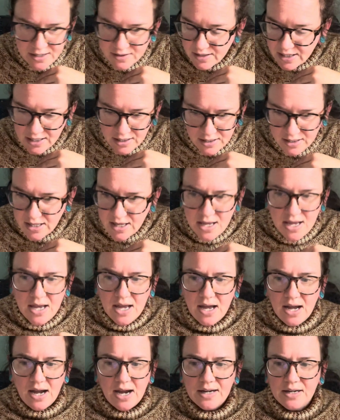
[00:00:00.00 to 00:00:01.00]
like
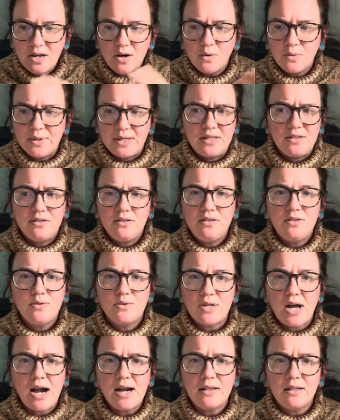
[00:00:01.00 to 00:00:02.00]
I know we use
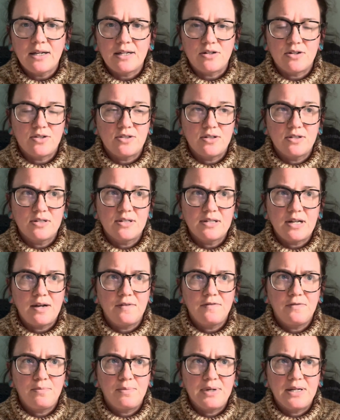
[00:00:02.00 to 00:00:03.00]
highlighters and
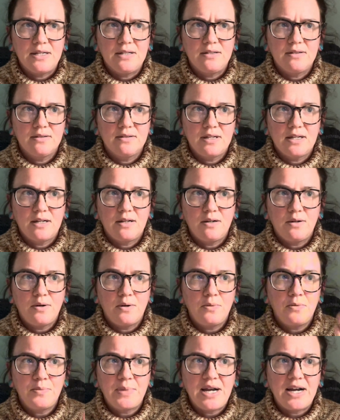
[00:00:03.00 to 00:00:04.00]
stuff, but like,
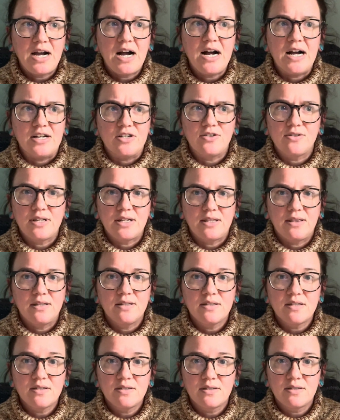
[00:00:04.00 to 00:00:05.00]
oh my gosh, like
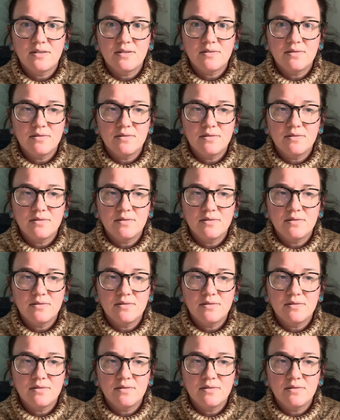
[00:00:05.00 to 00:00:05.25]
this is,